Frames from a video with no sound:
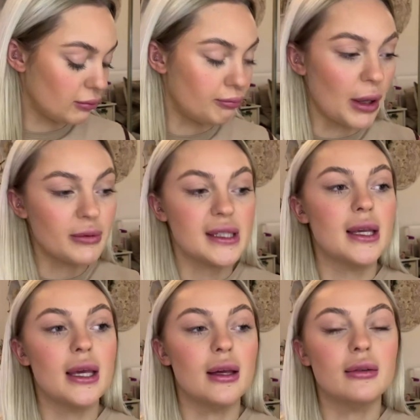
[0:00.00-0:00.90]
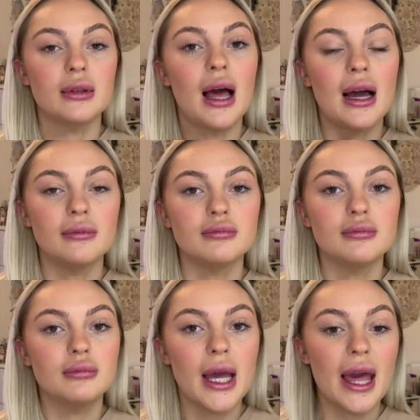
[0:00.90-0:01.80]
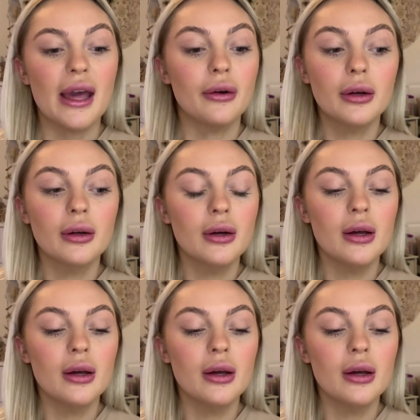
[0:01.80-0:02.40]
bouncy glam hair.